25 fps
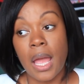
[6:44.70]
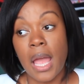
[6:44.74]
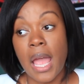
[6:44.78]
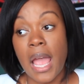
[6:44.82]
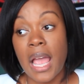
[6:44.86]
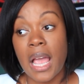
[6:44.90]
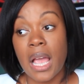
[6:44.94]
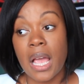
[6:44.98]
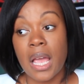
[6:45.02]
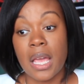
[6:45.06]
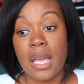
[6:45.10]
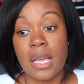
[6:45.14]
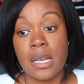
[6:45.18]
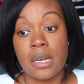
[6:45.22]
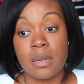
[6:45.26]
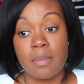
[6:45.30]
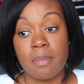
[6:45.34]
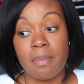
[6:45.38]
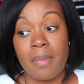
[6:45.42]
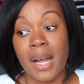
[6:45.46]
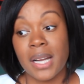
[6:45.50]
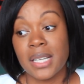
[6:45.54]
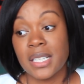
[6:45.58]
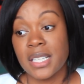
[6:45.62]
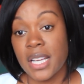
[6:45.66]
And
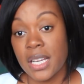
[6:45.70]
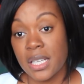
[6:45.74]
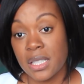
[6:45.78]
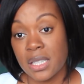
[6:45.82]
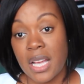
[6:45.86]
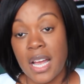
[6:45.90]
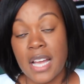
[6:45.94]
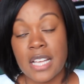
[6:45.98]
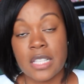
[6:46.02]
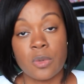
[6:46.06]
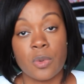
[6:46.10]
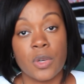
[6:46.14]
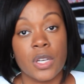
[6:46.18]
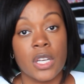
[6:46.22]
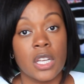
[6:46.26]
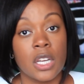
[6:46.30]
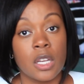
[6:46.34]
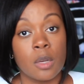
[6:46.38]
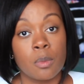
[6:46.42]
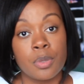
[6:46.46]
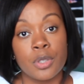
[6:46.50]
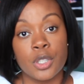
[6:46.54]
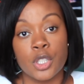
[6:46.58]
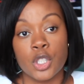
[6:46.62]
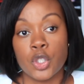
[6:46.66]
my deadlines were
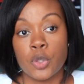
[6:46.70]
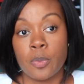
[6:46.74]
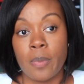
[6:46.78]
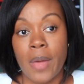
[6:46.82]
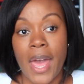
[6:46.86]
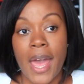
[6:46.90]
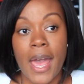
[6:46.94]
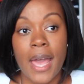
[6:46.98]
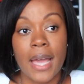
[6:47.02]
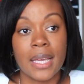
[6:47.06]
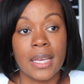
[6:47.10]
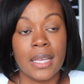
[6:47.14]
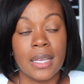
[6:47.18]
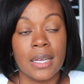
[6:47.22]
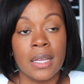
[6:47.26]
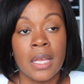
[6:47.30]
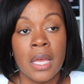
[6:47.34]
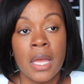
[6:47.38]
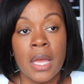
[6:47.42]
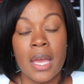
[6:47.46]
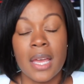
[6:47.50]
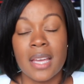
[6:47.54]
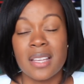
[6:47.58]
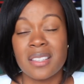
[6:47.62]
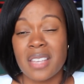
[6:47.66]
getting pushed back. And
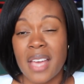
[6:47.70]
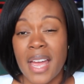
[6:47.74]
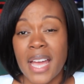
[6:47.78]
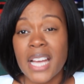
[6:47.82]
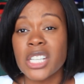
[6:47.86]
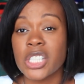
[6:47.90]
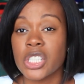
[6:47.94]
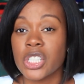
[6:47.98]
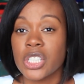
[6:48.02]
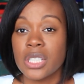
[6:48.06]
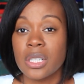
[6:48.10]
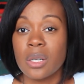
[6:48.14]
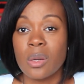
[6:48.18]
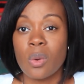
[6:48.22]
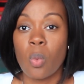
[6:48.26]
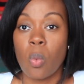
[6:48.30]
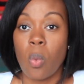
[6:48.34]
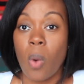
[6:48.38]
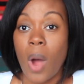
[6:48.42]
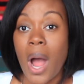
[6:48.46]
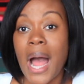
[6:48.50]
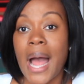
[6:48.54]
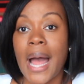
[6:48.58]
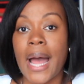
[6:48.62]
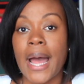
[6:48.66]
it's actually
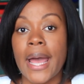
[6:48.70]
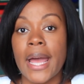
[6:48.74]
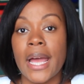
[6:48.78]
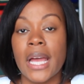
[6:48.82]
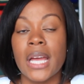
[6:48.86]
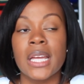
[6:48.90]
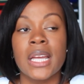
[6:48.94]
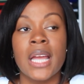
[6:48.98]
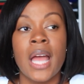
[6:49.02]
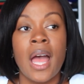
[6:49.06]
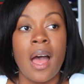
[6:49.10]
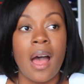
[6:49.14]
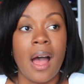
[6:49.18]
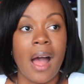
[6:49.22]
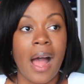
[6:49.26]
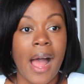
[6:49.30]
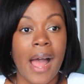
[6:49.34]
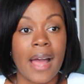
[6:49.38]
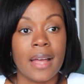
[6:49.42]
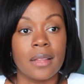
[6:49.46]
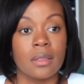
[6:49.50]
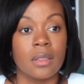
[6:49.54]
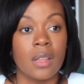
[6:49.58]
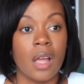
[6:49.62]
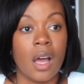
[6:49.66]
why
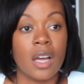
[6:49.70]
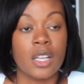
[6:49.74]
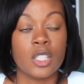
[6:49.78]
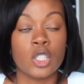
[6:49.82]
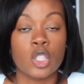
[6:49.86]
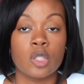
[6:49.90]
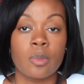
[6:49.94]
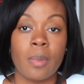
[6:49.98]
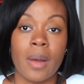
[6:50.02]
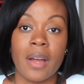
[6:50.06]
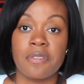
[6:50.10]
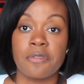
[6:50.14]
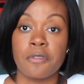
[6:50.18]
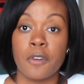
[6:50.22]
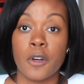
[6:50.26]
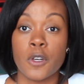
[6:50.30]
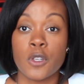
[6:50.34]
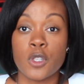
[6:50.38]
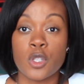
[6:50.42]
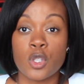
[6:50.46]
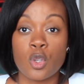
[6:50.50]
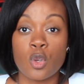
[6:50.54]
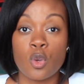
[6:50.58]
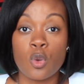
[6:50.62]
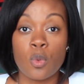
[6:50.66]
I launched my
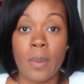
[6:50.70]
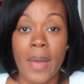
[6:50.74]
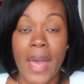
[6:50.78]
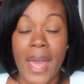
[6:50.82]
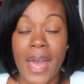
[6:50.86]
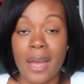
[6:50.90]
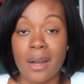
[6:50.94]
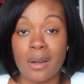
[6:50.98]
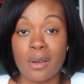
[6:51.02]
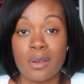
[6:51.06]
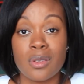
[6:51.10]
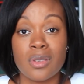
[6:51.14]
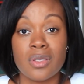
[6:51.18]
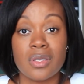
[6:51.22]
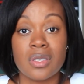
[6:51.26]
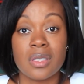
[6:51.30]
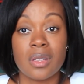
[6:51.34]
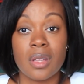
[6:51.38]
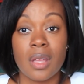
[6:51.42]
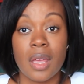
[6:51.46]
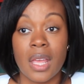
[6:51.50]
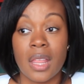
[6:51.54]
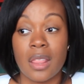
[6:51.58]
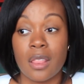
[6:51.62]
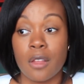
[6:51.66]
first two patterns
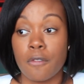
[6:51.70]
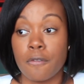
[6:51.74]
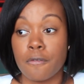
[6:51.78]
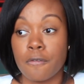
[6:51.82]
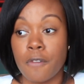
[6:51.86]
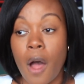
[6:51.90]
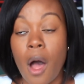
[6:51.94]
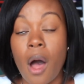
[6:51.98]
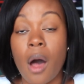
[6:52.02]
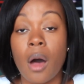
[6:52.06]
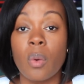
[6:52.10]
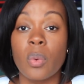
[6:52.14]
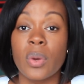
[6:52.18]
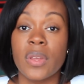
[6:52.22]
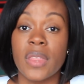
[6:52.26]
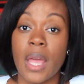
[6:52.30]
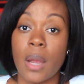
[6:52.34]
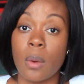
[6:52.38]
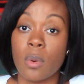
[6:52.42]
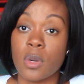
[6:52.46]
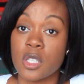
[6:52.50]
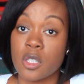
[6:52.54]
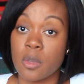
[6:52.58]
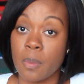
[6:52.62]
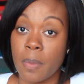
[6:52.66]
in the fall when they
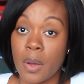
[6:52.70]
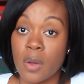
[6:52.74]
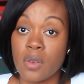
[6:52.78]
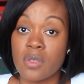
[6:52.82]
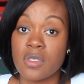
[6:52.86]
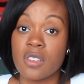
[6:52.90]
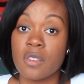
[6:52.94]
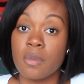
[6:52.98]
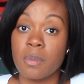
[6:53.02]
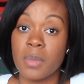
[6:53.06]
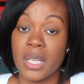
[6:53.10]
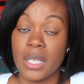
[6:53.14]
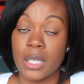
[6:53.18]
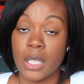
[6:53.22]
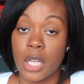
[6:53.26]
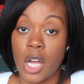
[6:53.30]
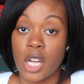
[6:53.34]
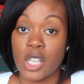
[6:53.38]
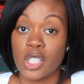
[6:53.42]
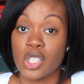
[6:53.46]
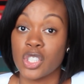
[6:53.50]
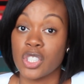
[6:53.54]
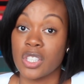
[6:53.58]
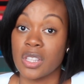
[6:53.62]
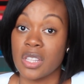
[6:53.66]
were supposed to have been
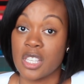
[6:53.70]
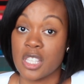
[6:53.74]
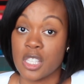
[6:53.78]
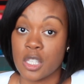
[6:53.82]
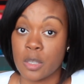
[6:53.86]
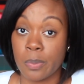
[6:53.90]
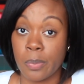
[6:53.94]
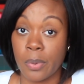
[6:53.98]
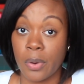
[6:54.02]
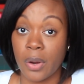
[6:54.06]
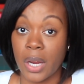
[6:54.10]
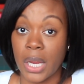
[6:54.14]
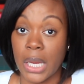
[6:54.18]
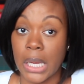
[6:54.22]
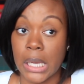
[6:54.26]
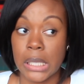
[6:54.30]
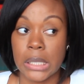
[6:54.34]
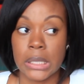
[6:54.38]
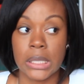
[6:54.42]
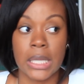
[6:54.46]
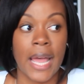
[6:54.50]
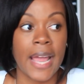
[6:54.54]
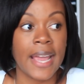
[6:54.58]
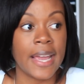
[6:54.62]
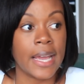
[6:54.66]
launched in the spring.
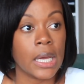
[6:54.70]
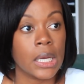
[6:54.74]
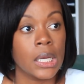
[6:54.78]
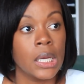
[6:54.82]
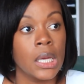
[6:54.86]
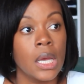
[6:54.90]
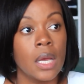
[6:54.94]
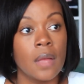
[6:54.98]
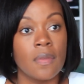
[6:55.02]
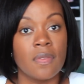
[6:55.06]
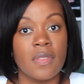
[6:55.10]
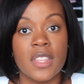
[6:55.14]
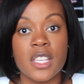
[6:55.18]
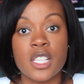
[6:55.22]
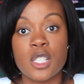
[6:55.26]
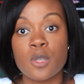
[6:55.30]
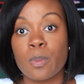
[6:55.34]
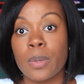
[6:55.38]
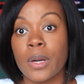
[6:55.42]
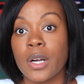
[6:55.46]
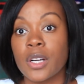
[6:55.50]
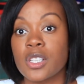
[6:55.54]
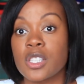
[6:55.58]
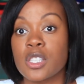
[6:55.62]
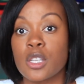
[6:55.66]
Like, this
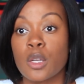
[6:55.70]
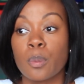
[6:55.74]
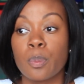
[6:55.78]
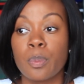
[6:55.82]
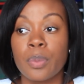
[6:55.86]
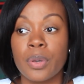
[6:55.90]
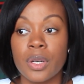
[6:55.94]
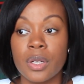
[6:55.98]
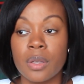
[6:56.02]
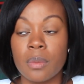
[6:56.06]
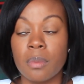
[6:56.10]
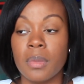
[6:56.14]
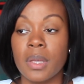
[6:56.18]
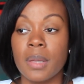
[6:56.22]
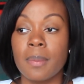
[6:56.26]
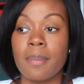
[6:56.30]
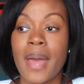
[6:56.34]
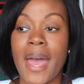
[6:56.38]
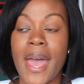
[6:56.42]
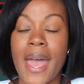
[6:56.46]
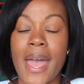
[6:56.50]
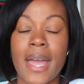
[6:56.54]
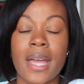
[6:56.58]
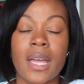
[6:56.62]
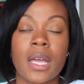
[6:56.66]
person put me
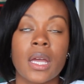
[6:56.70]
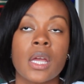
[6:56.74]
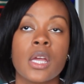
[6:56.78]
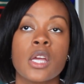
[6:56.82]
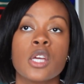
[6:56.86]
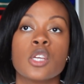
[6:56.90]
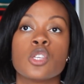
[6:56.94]
back